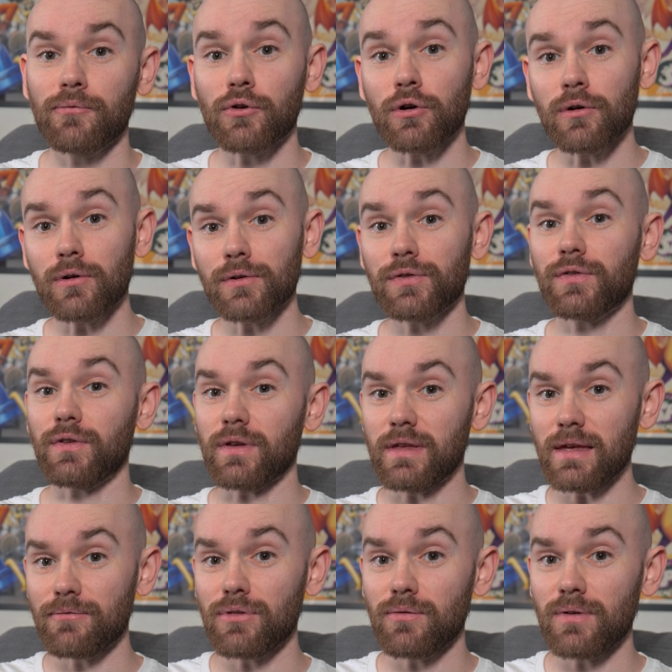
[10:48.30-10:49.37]
of course,
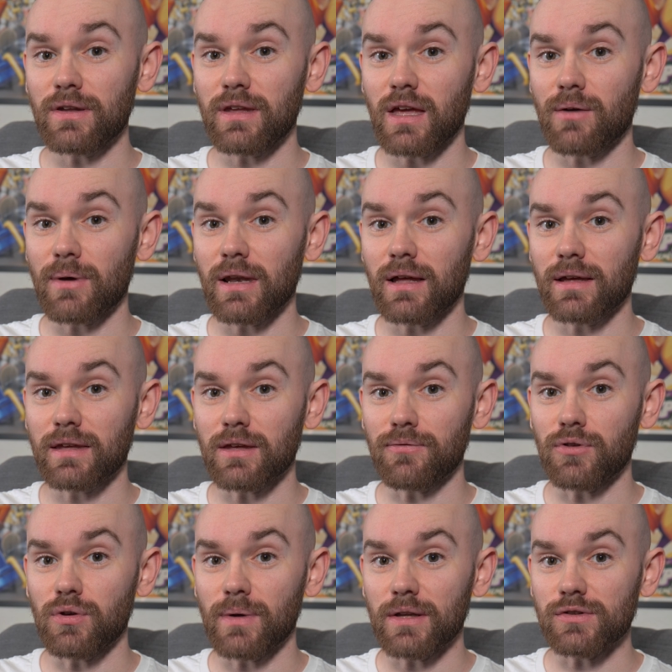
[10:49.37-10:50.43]
give the video a like
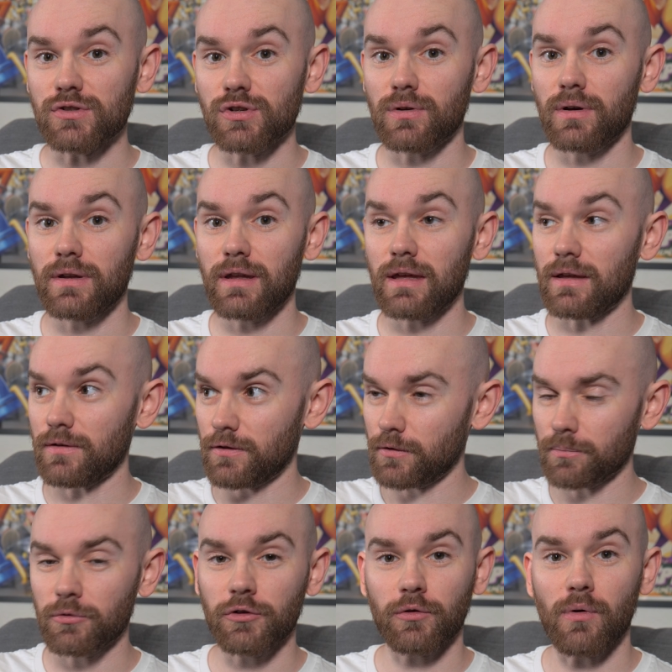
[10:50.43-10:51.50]
if you enjoyed it,
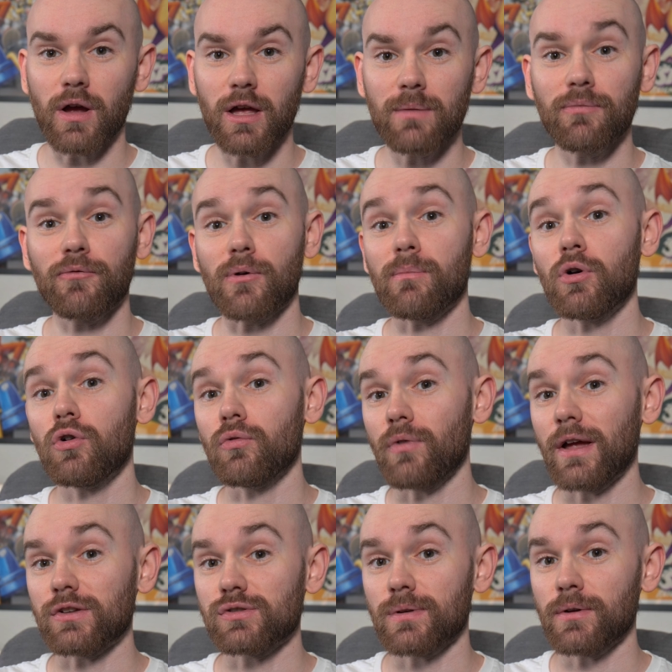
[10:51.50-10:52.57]
subscribe for more
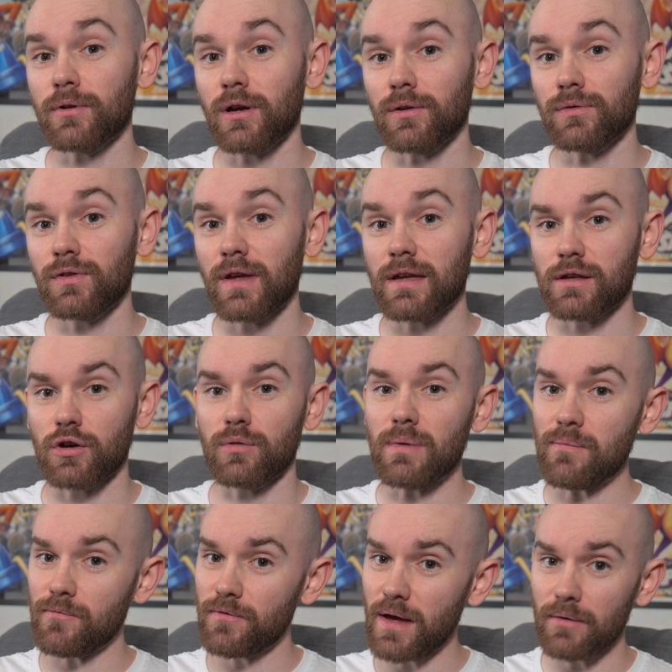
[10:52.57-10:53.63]
retro content
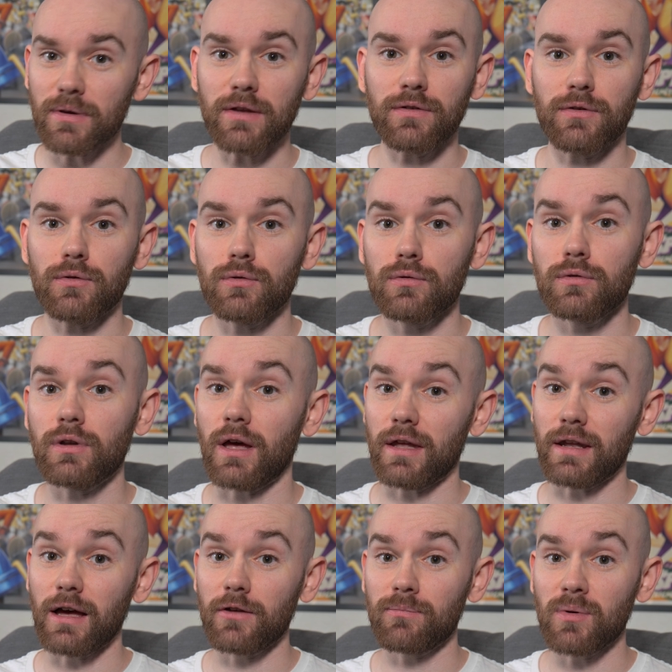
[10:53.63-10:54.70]
coming very soon,
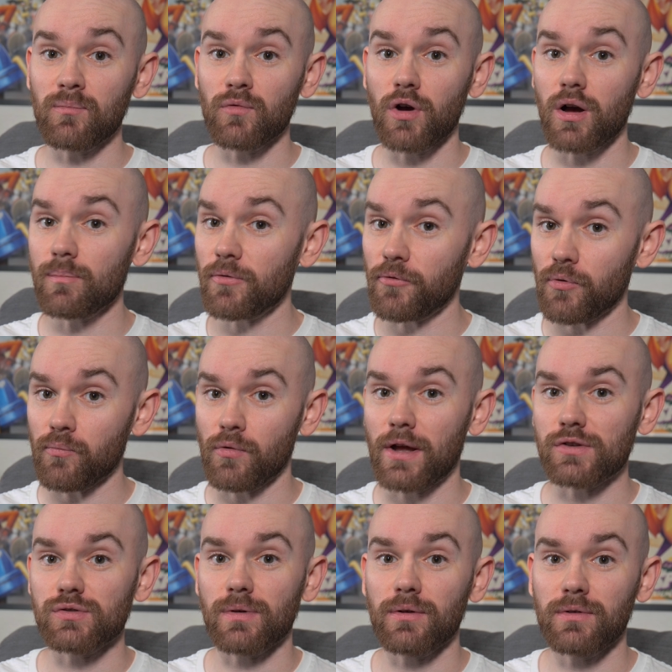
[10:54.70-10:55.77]
and I've been Rob from
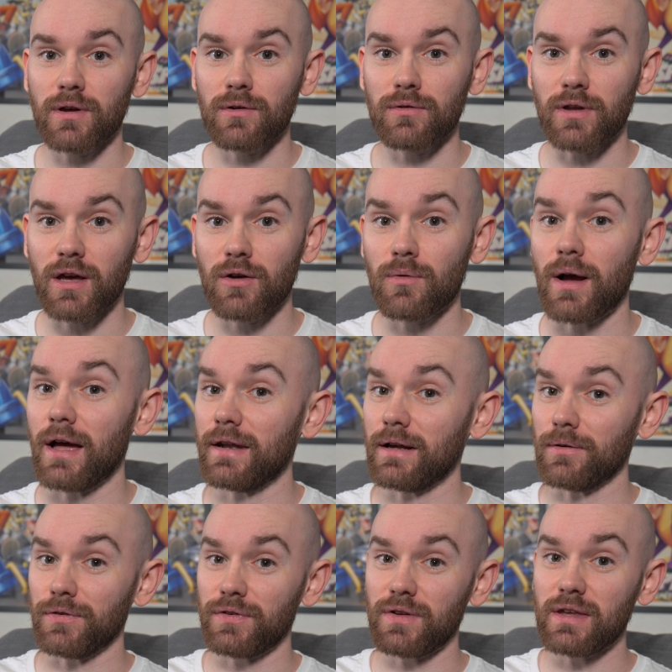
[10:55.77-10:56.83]
Retro Dodo, and
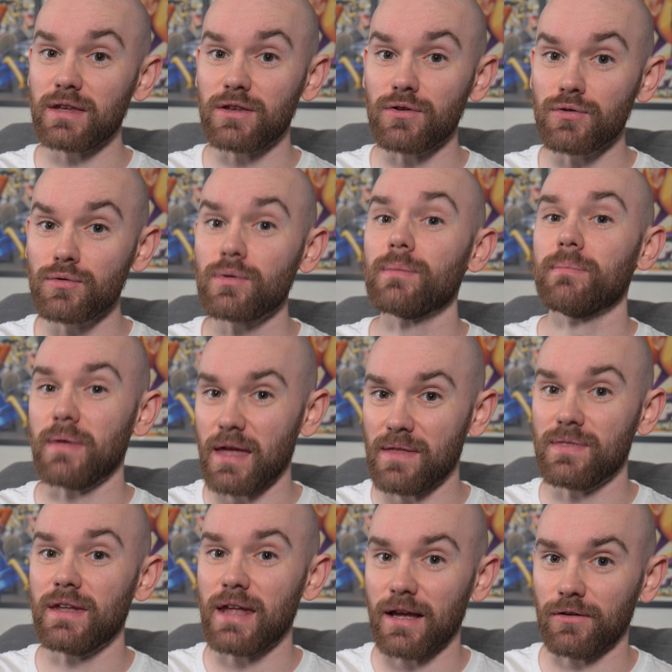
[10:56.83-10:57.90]
I'll see you
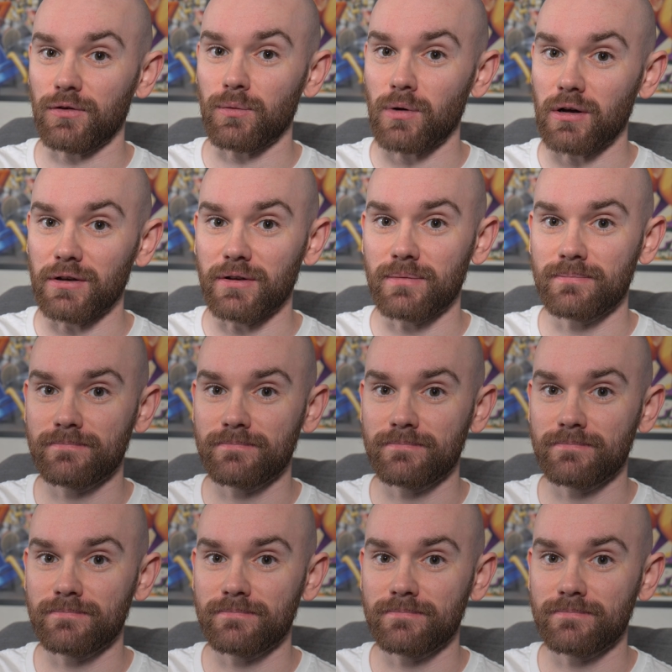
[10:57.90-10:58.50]
in the next one.